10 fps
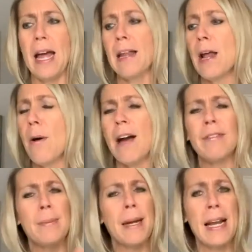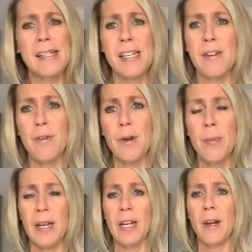I know everybody has a different
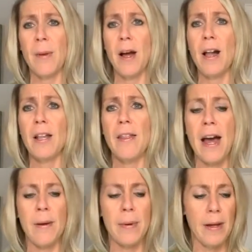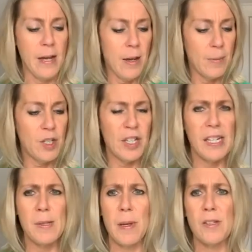opinion about all of that, but
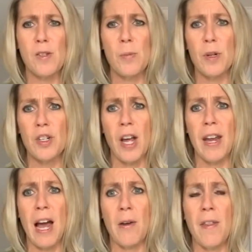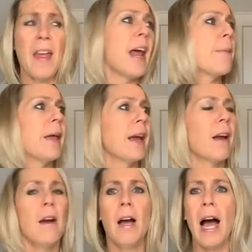Michigan's been super shut down. And then I'm like,
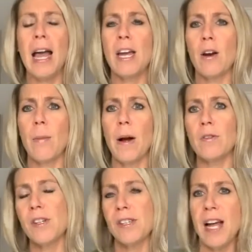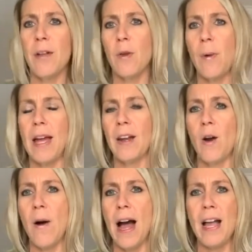I hear about just down the way in
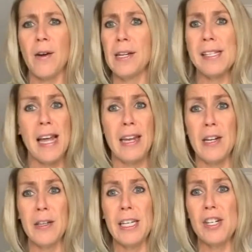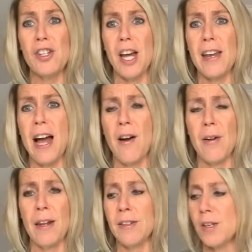Ohio and it's not nearly as shut
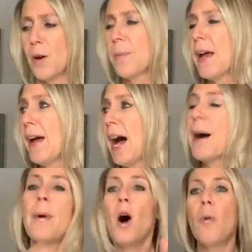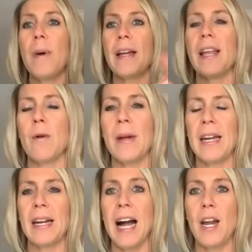down. And so I'm hoping that we
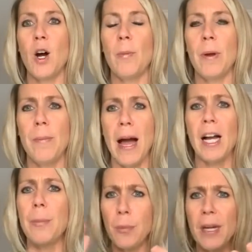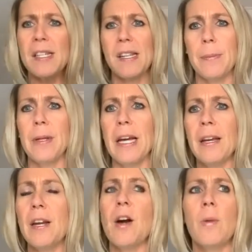can kind of open back up reasonably.
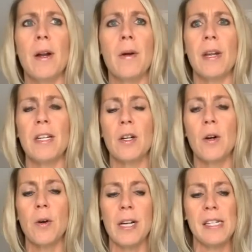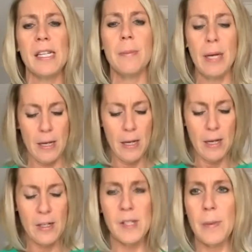You know, we don't need to go crazy, but
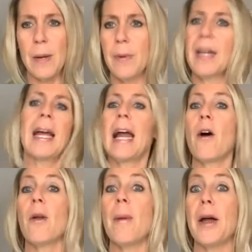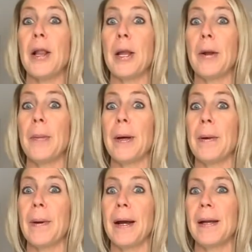just be able to get out and about a little
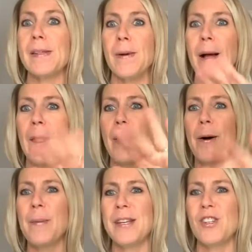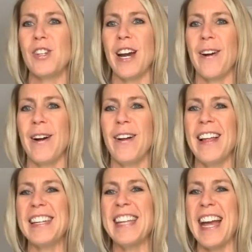bit, right? So hello, Miss
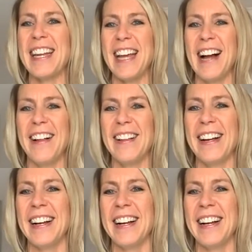Cheryl and Danielle.